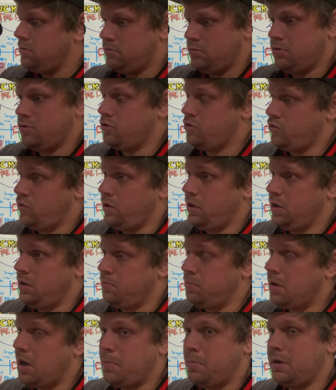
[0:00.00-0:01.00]
destroying the
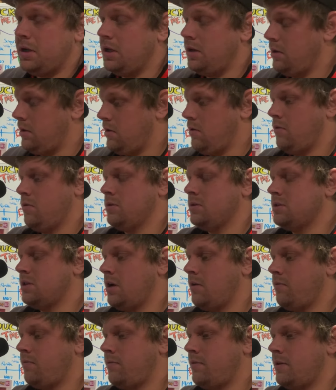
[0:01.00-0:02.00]
property, all that
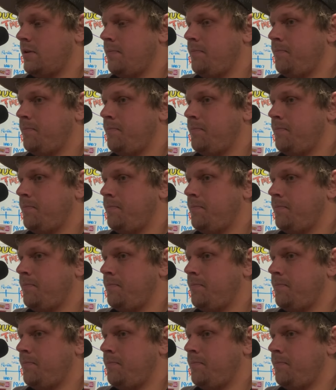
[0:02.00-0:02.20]
stuff